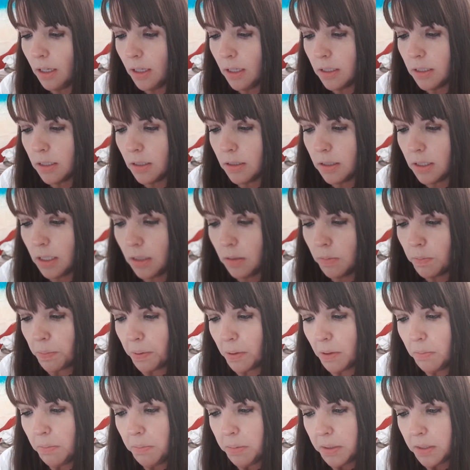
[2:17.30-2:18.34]
So it says
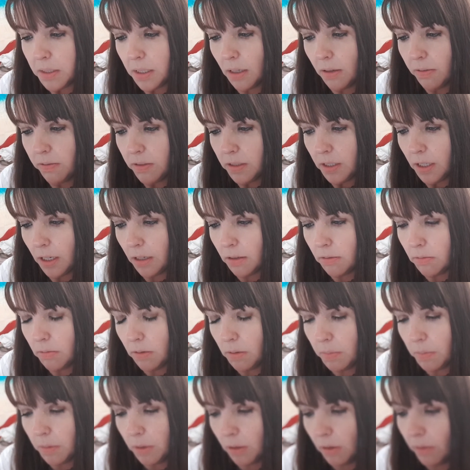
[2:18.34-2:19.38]
pump self-tan
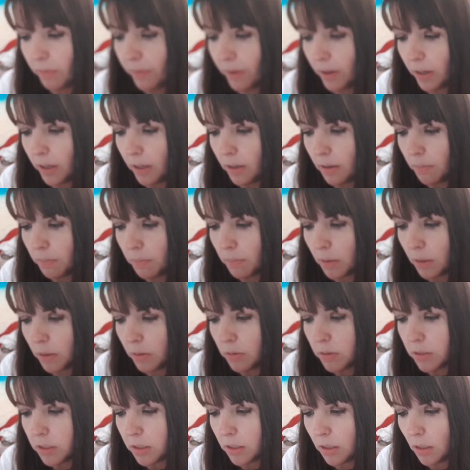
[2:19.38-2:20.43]
remover
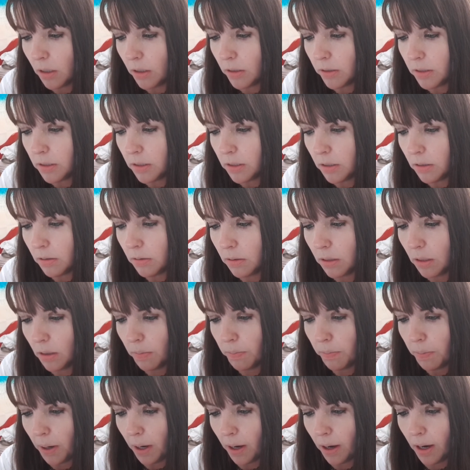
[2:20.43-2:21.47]
mousse onto the
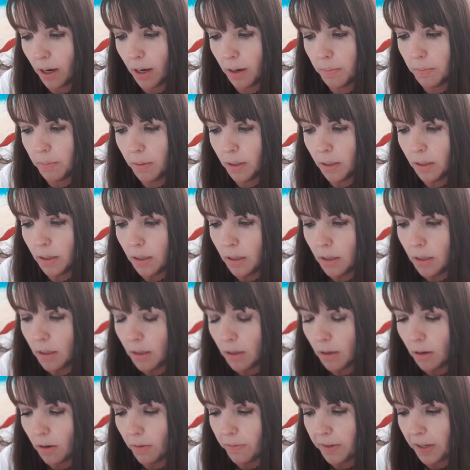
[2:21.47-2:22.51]
palm
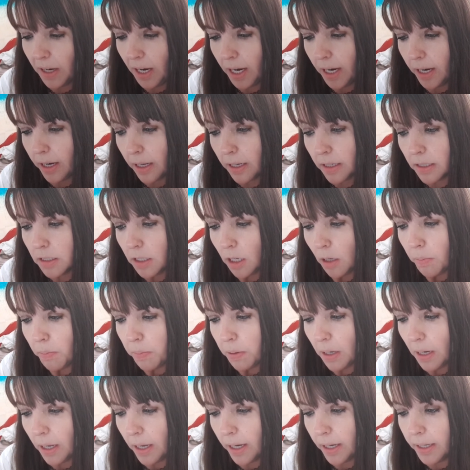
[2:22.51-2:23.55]
of your hand.
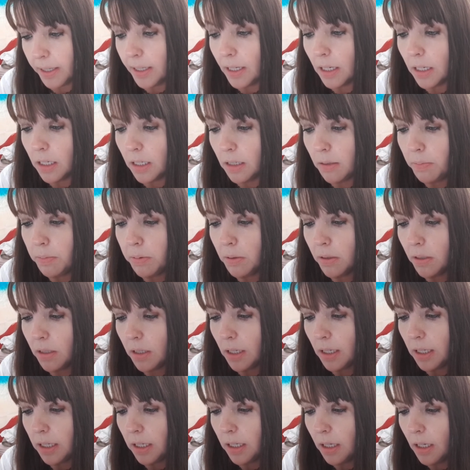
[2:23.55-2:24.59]
Apply
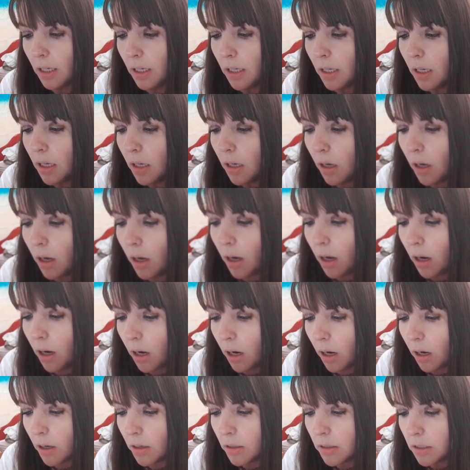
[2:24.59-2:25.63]
liberally
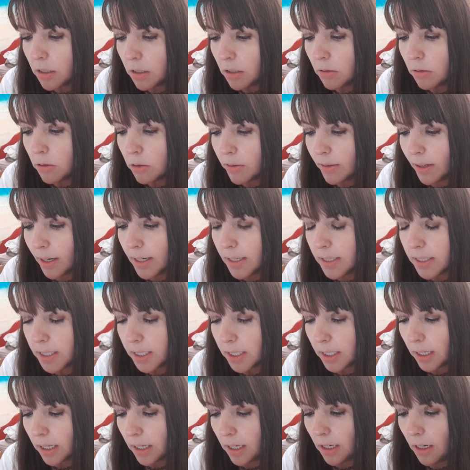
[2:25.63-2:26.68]
onto dry
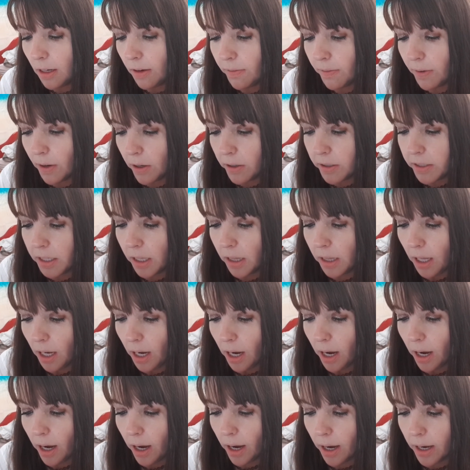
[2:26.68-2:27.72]
skin, avoiding the
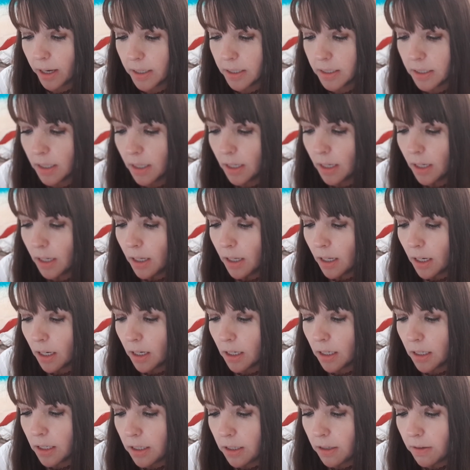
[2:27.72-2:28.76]
eyes.
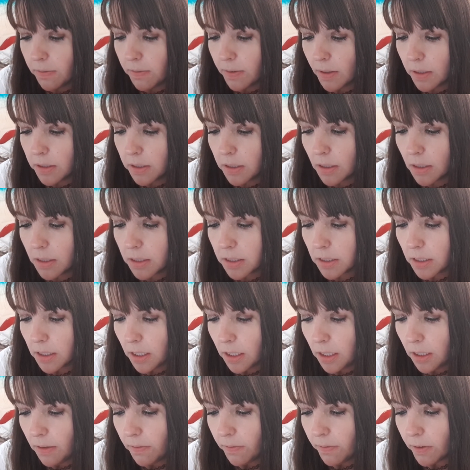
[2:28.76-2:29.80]
Leave on your
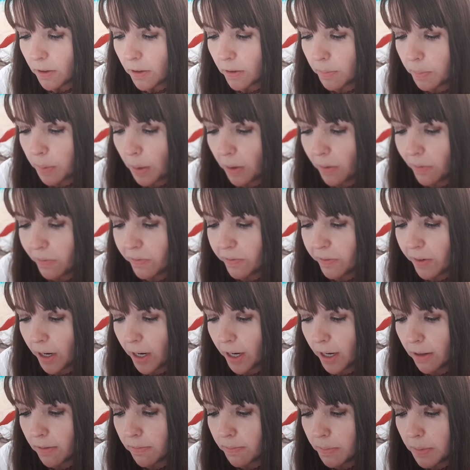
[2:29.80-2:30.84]
skin for about
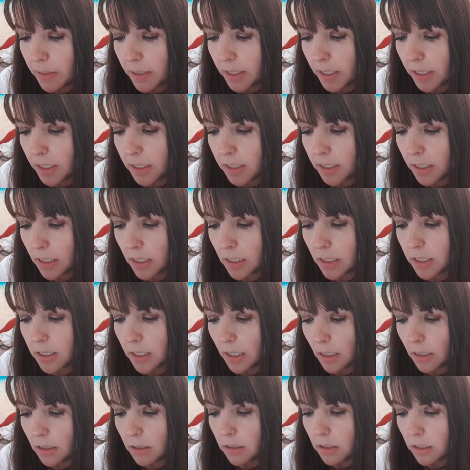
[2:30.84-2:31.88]
5 minutes and
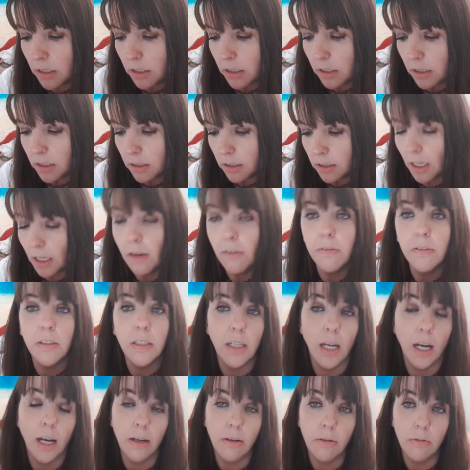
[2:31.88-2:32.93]
the
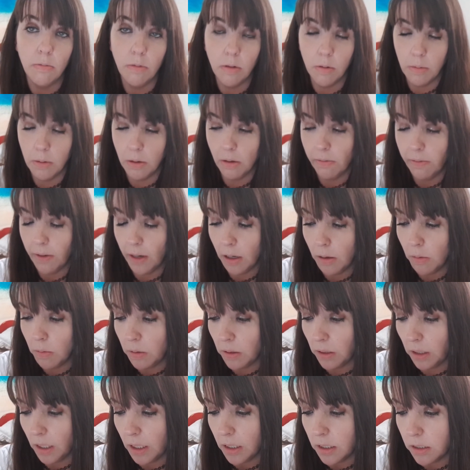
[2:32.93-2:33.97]
self-tan remover will
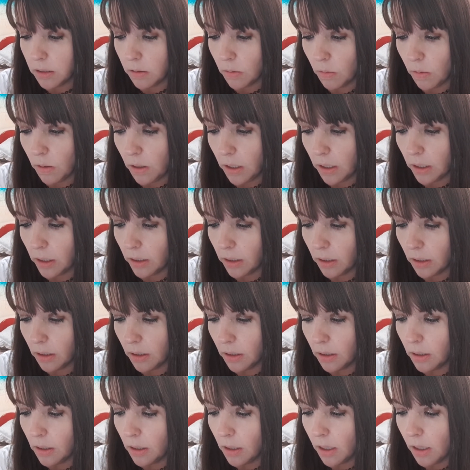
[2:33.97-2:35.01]
get to work.
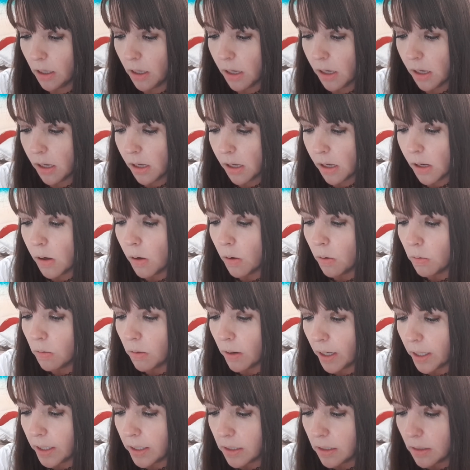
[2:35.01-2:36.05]

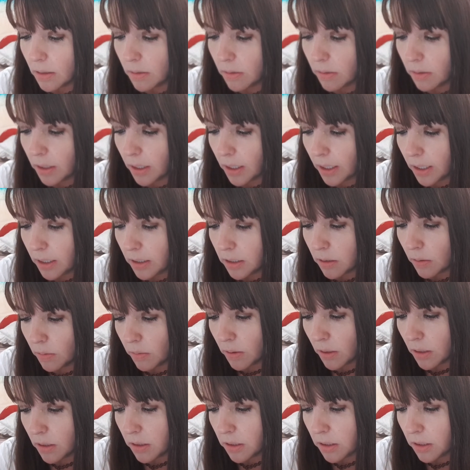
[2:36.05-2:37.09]
Right, okay, so
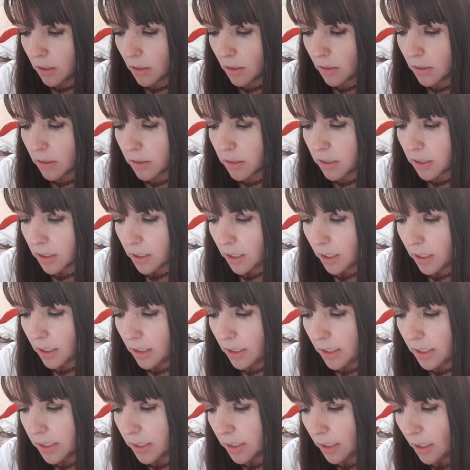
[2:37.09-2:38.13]
once your skin
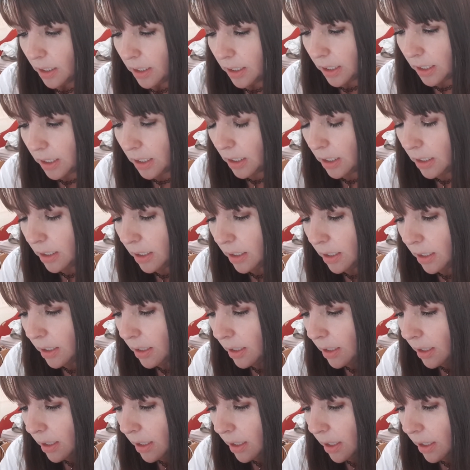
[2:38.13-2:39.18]
is clean
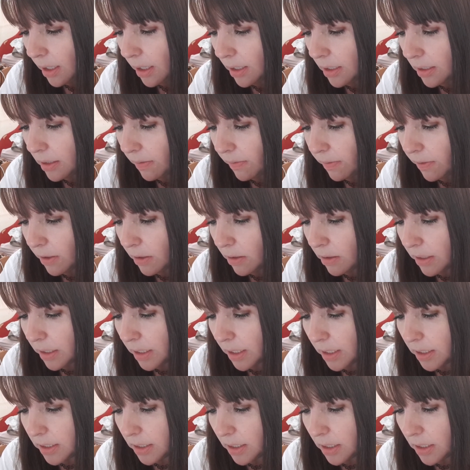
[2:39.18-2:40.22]
and
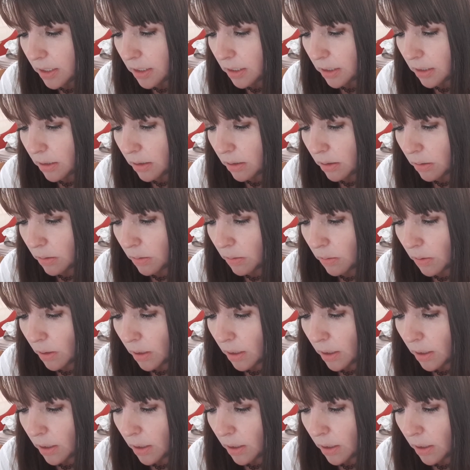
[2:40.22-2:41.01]
defoliated, you